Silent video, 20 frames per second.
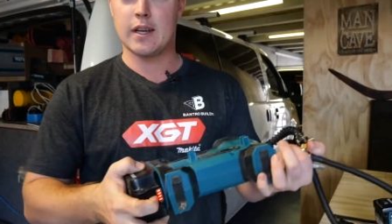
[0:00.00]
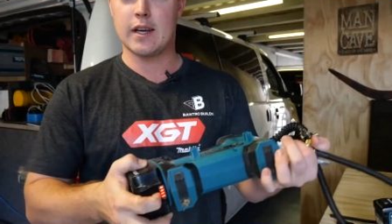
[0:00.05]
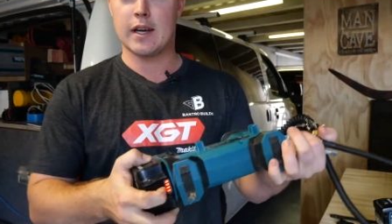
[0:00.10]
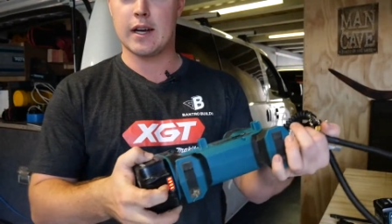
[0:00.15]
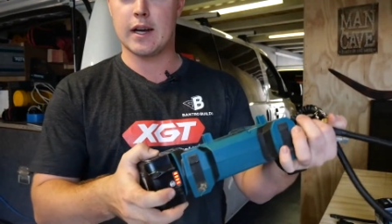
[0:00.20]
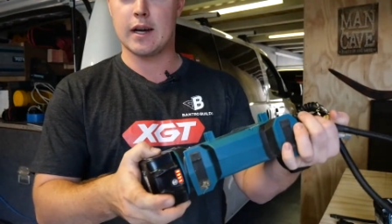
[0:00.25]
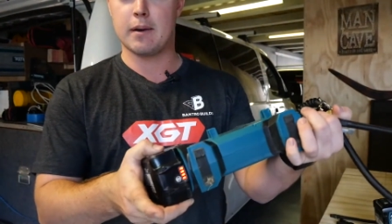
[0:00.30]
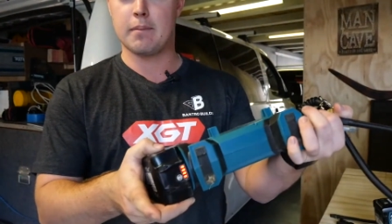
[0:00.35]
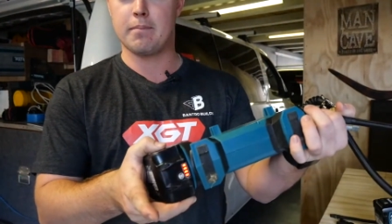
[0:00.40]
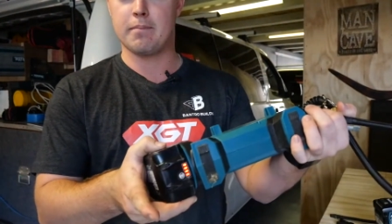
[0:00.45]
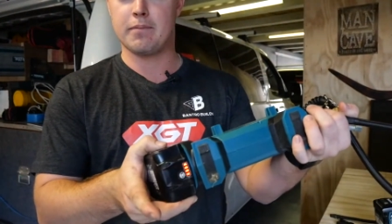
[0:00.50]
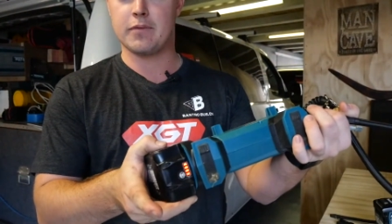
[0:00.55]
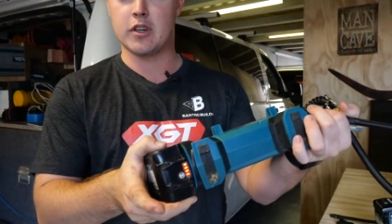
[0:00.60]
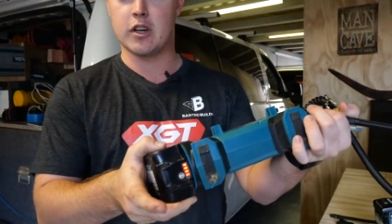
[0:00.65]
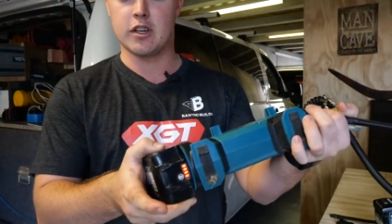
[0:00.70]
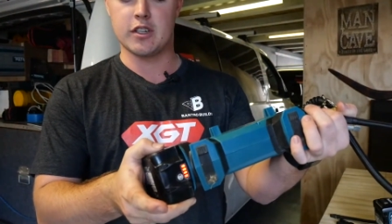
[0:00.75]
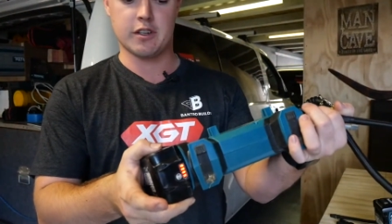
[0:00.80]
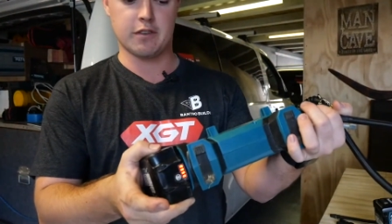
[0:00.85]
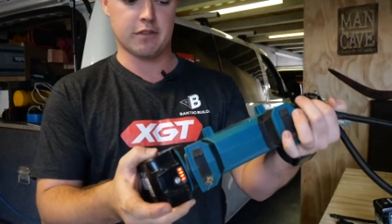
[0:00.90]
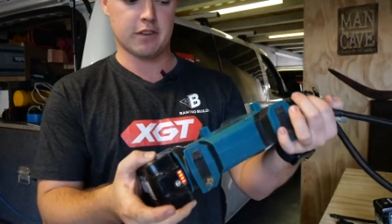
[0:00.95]
Um,
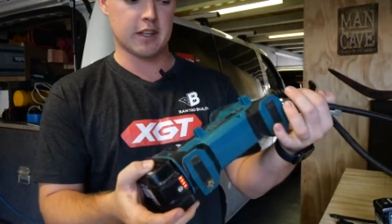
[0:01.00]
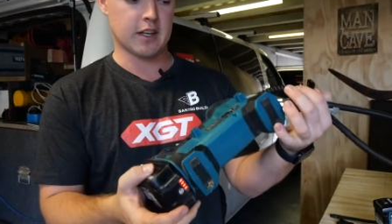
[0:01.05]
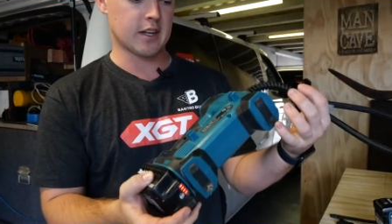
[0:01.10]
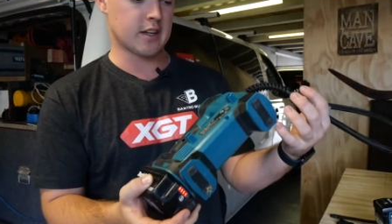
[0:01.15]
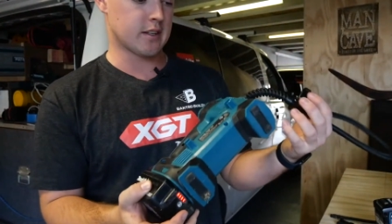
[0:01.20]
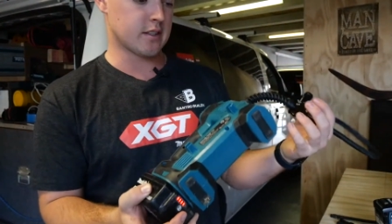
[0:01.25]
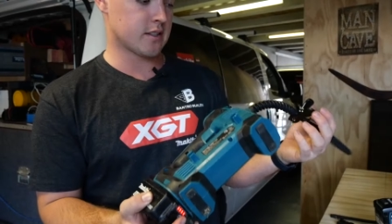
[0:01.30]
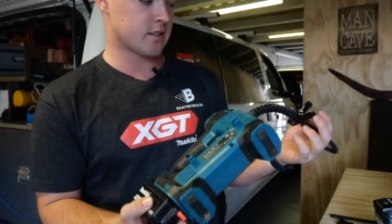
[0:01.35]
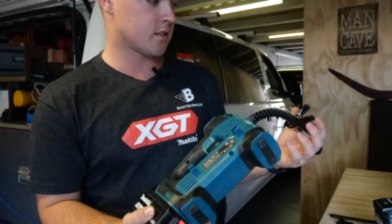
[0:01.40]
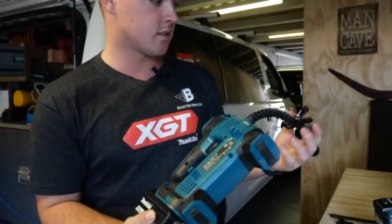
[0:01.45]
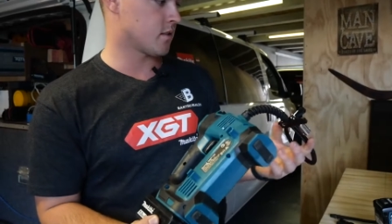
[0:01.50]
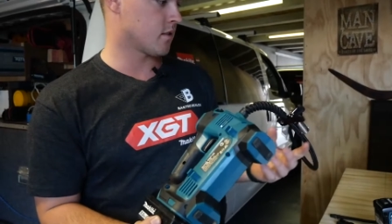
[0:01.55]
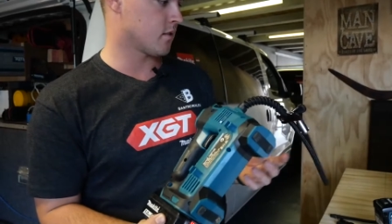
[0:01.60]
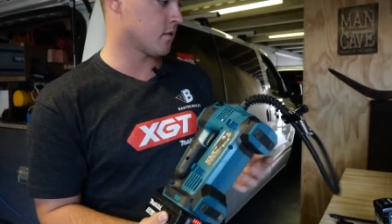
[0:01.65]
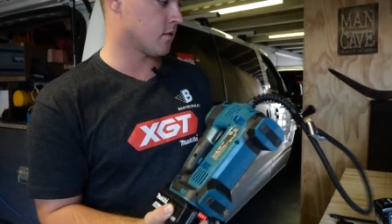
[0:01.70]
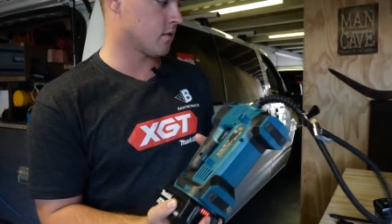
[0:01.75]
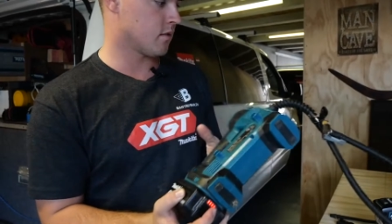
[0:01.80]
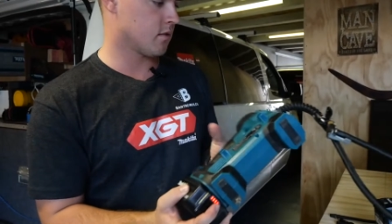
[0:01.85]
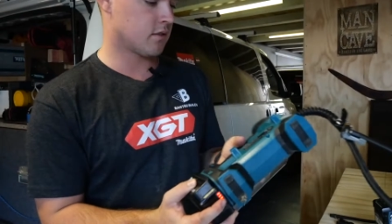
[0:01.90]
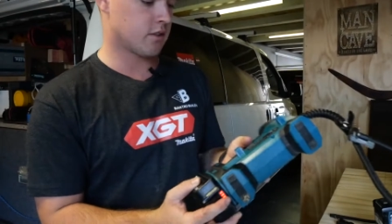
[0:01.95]
idea for that is
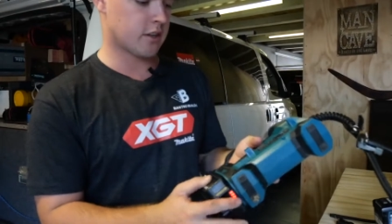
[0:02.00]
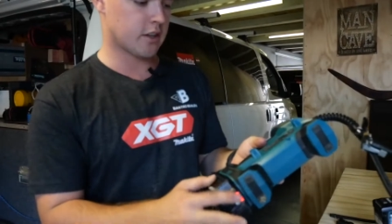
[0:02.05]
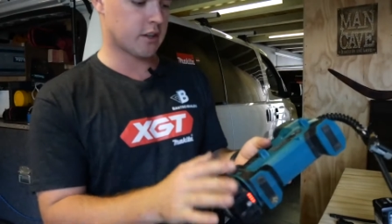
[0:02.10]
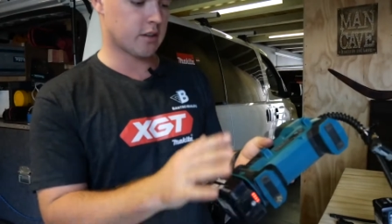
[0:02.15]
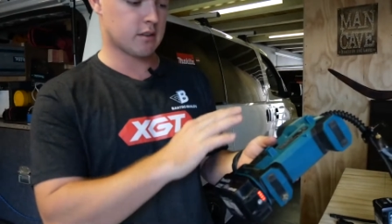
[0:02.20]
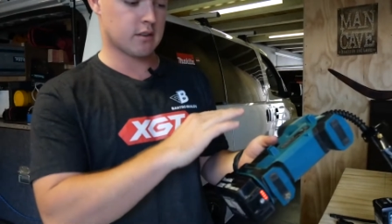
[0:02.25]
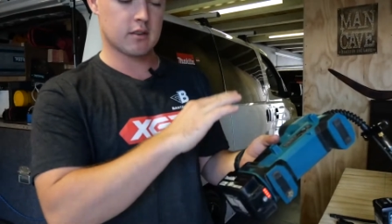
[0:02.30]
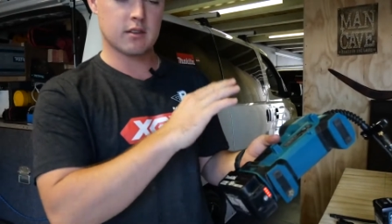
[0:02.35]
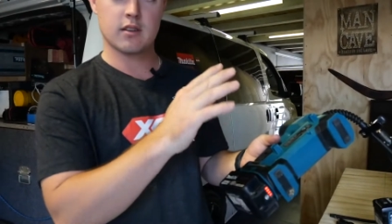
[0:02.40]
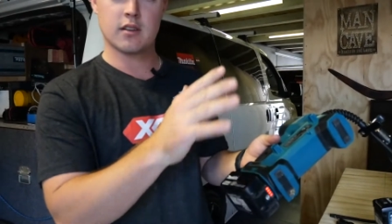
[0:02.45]
kind of